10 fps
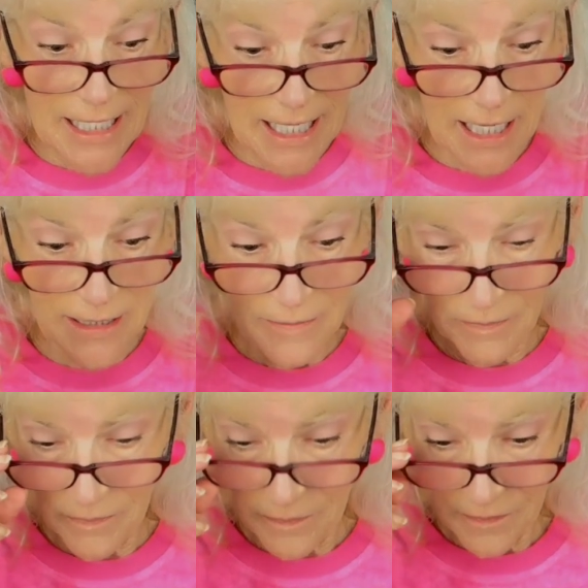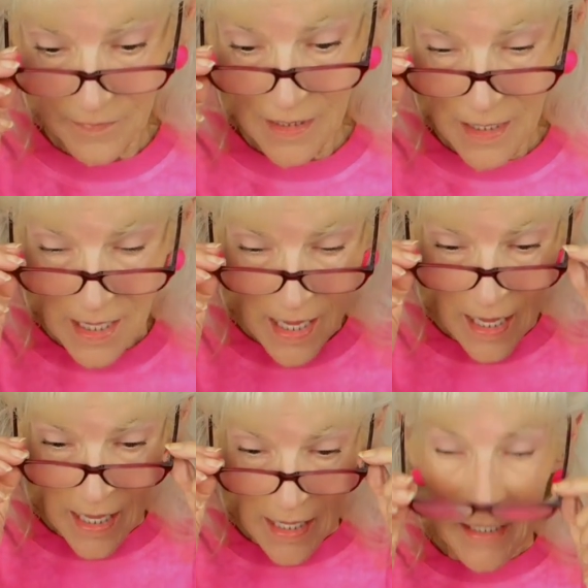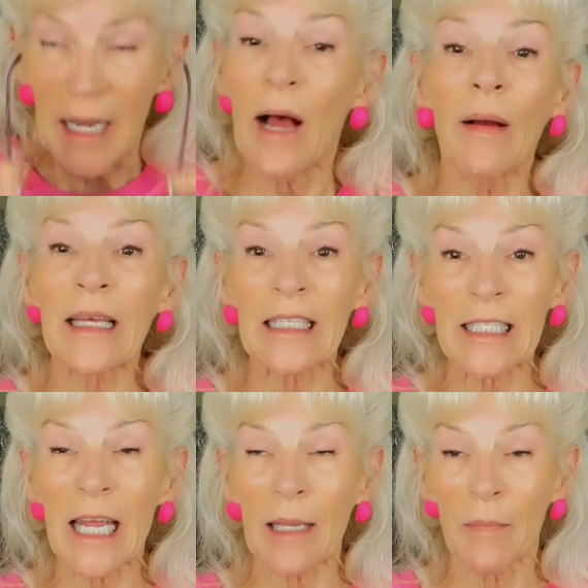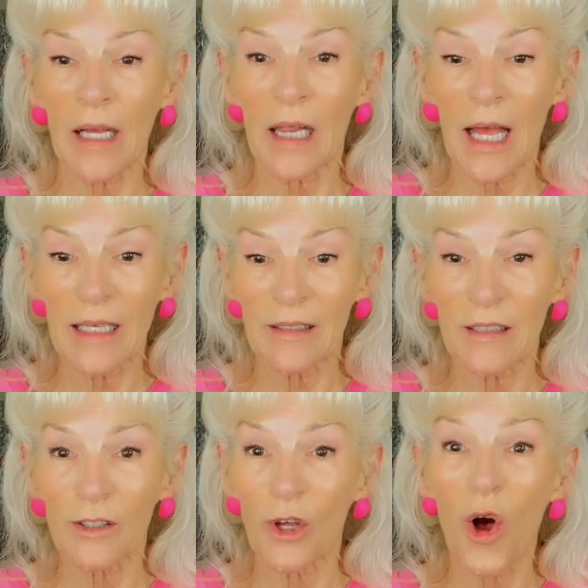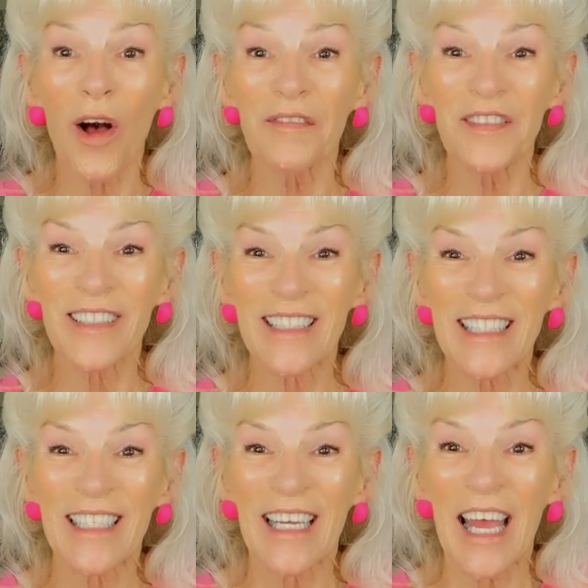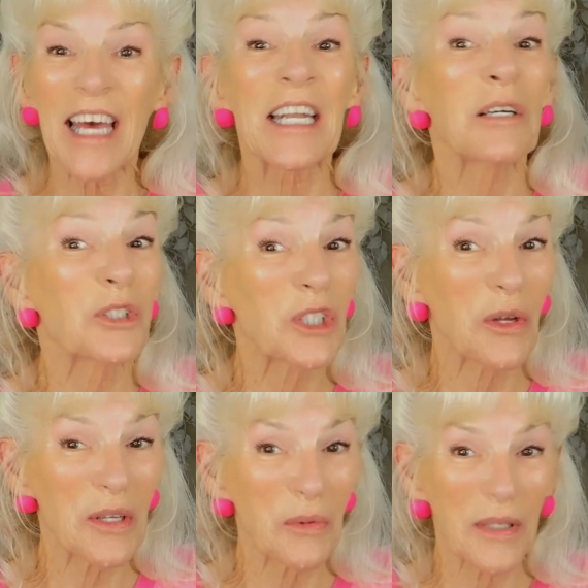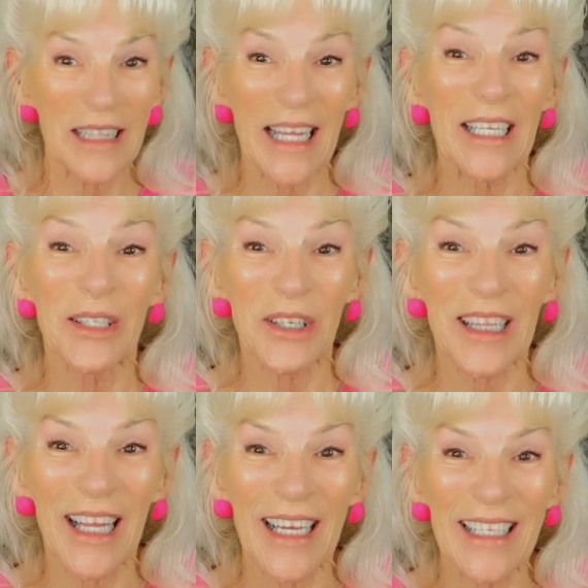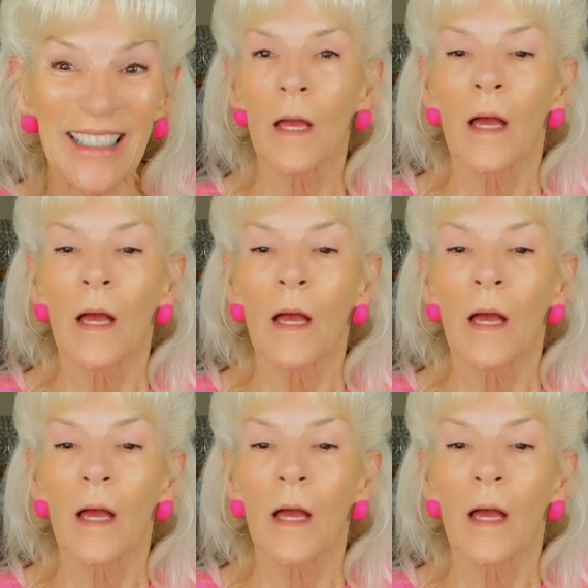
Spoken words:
done. Now I can take my glasses off and I'll show you what they look like.